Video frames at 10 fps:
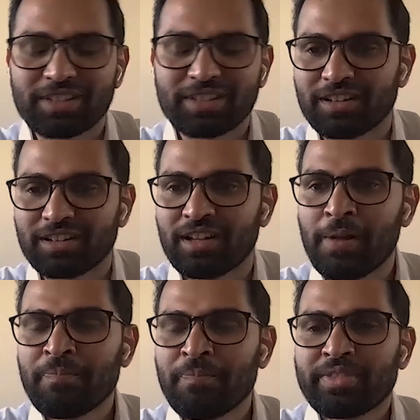
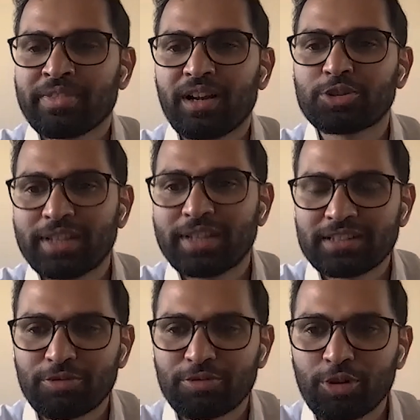her. So
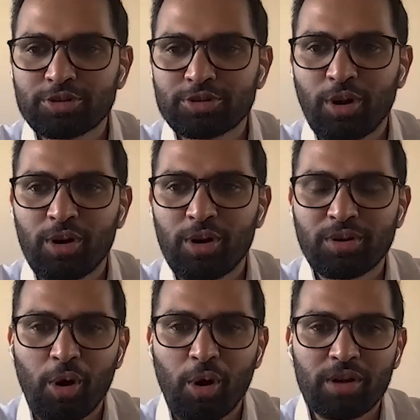that's of course
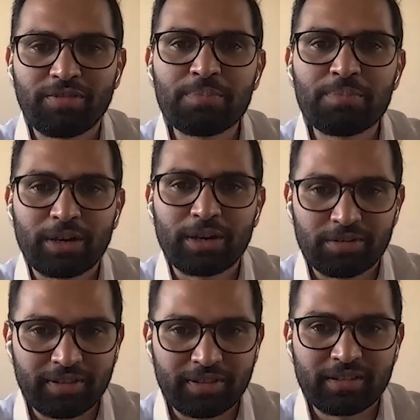on one part
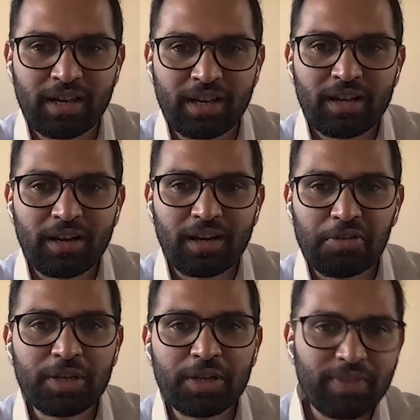of it.
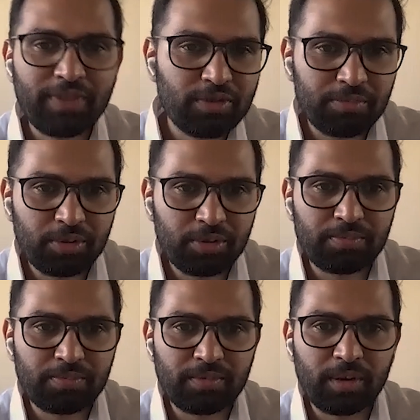When you come
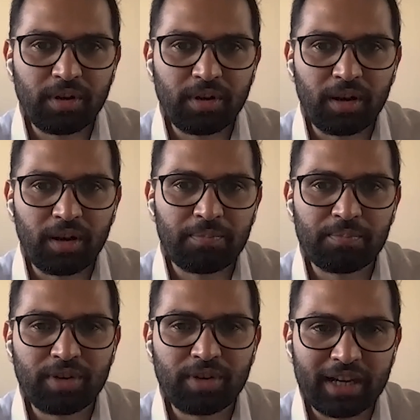to
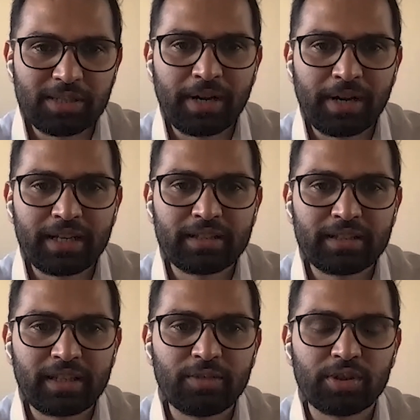Morarji Bhai,
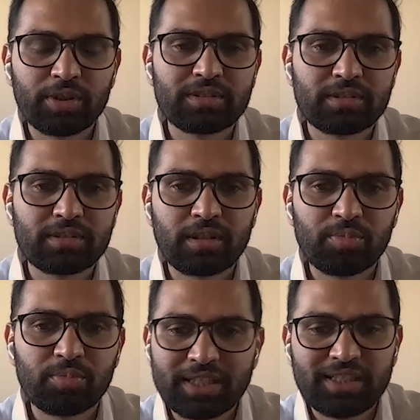
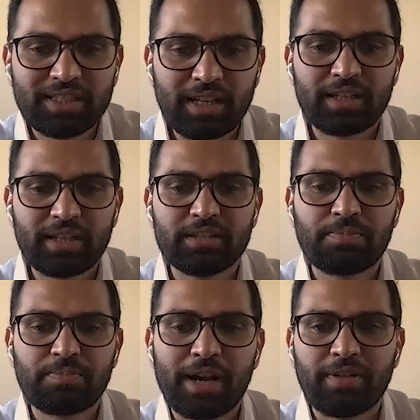Morarji Desai
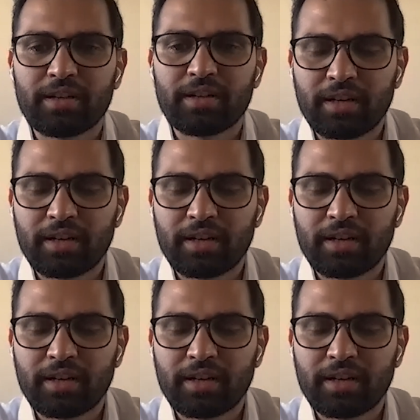is by far